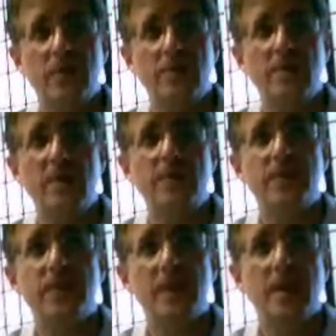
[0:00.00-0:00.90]
me,
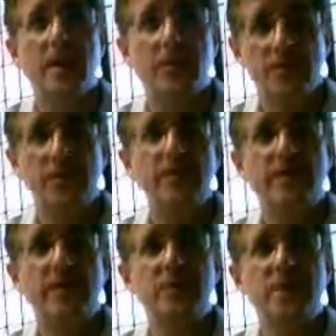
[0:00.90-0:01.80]
and we'll do it a
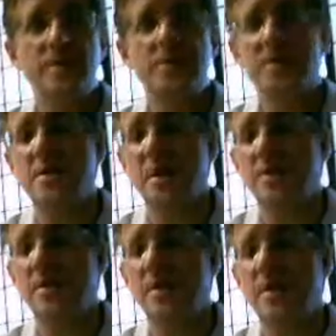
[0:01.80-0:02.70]
few times
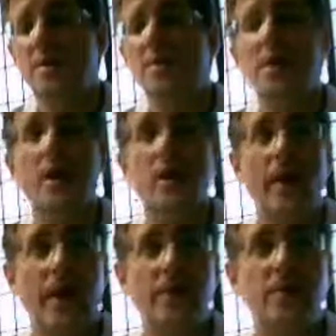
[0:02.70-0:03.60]
together, and then I'll
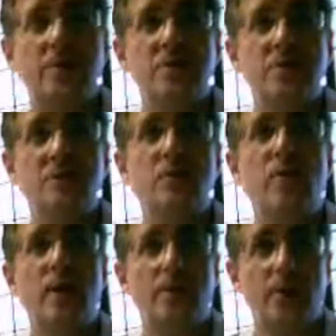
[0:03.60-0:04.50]
have you continue
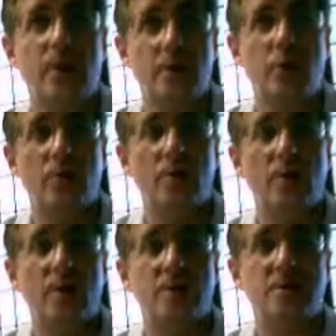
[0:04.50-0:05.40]
while I play a chord
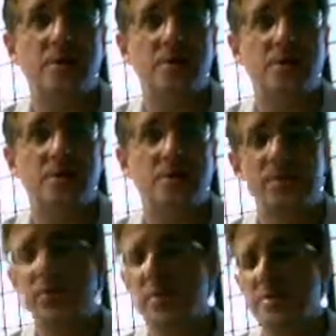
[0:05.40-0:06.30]
progression to
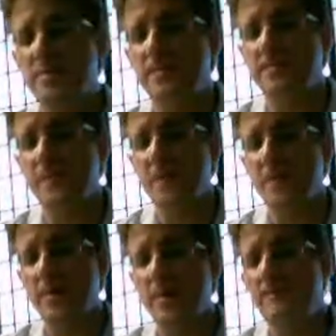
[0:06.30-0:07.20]
support you, okay?